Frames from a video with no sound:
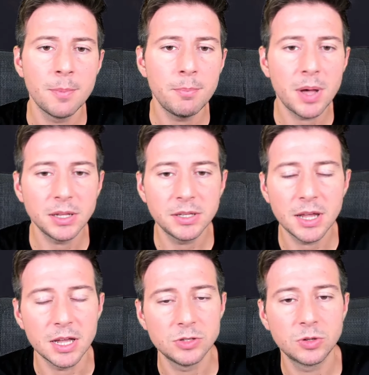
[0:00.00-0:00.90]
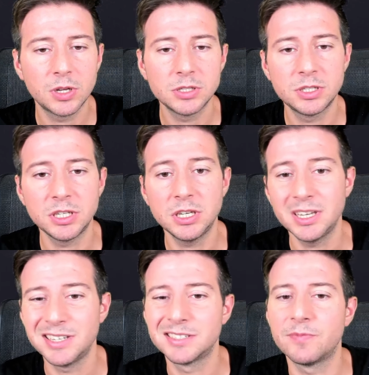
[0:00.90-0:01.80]
But as you can
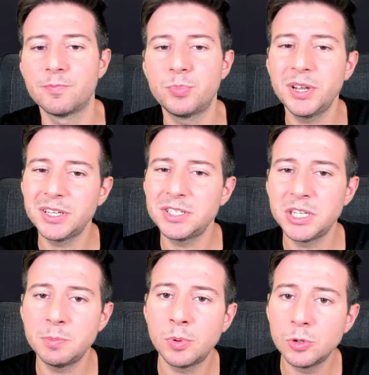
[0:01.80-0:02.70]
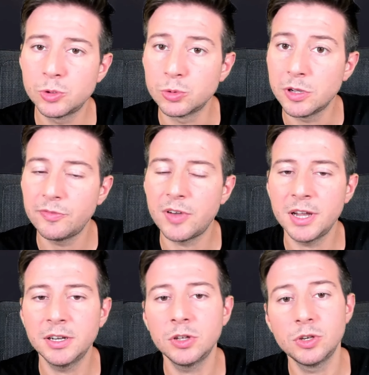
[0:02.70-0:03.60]
see, it's pretty simple to
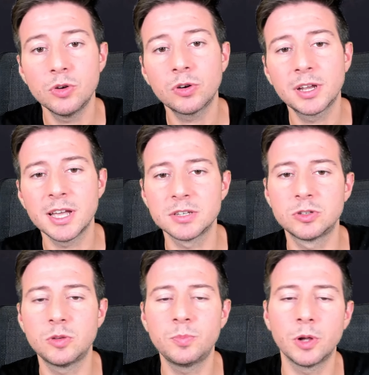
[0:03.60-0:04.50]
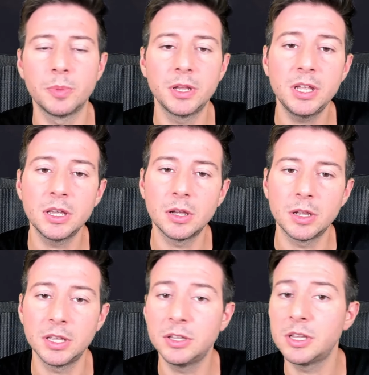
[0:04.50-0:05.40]
define your custom property
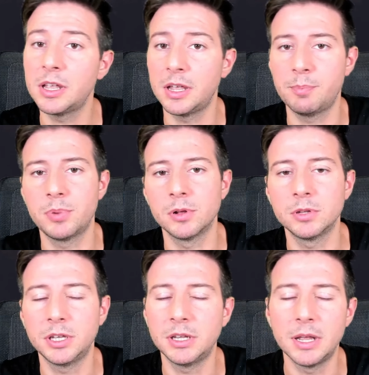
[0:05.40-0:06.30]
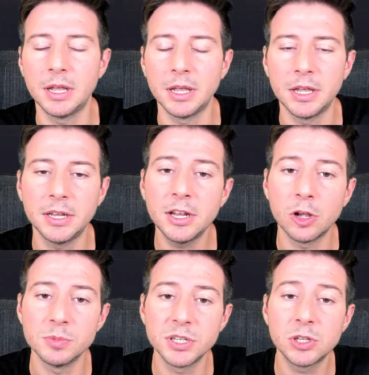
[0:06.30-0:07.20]
in an
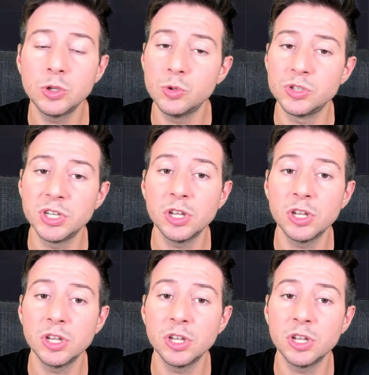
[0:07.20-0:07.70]
object using